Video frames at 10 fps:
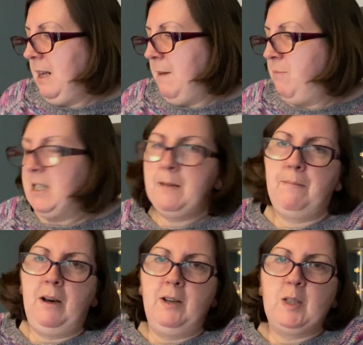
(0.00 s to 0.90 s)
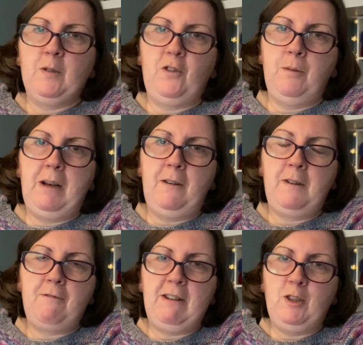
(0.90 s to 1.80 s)
present parcel for my lovely
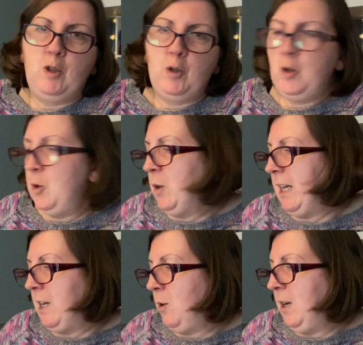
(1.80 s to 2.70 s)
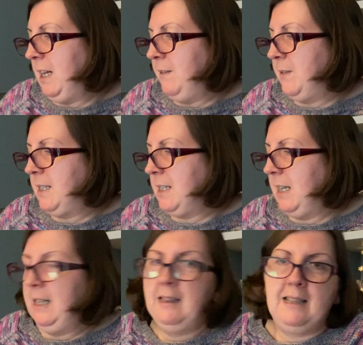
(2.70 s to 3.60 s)
friend Julie, who lives
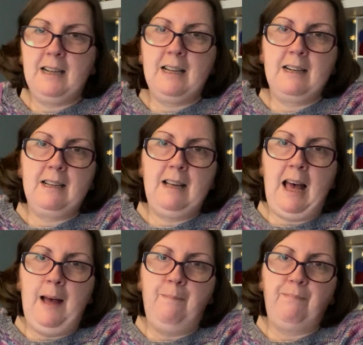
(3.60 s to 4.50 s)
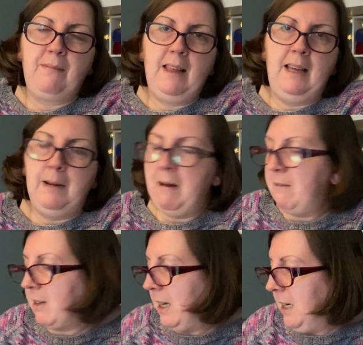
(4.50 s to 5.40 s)
in
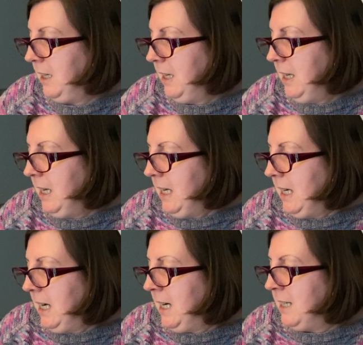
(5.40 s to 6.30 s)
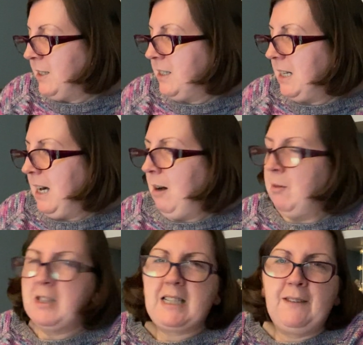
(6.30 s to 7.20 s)
America, and I
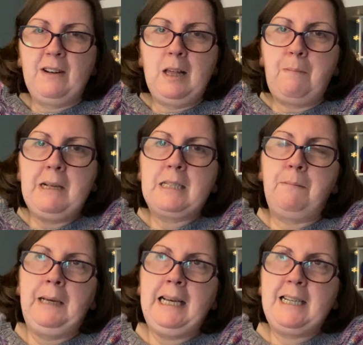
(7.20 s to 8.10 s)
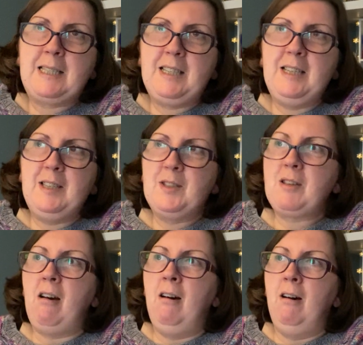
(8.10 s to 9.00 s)
wanted to give little bits and pieces
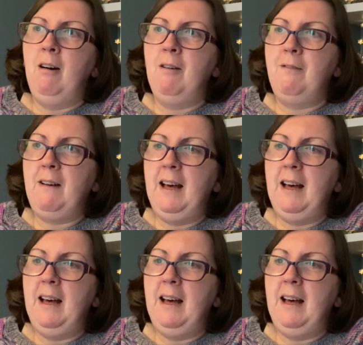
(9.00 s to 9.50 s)
of